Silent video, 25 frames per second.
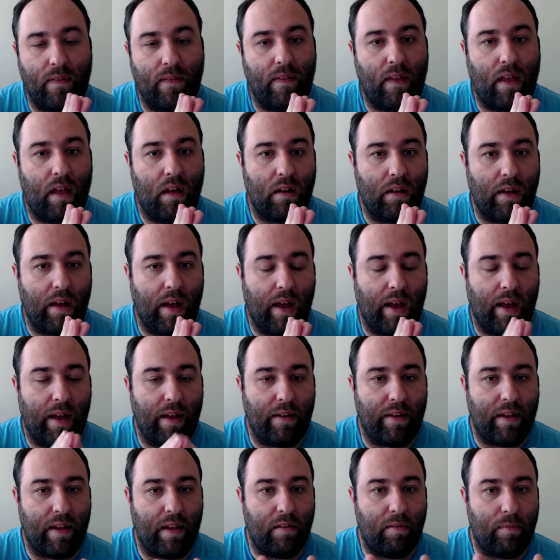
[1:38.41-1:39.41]
sound guy.
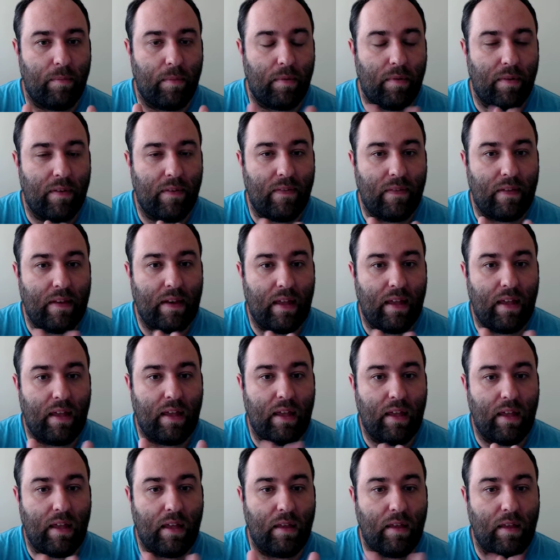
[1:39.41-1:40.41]
I can't remember his
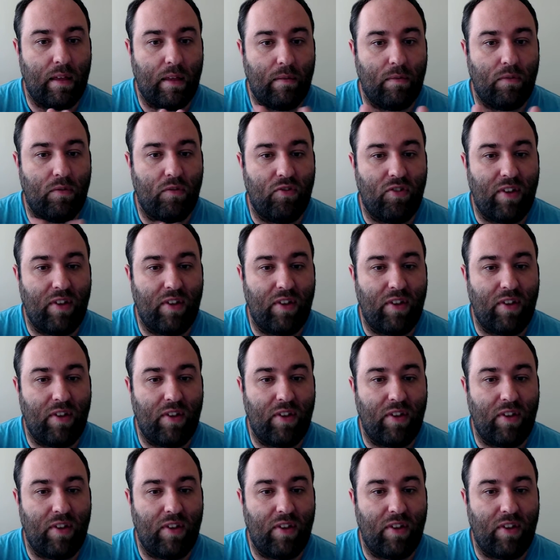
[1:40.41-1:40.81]
name.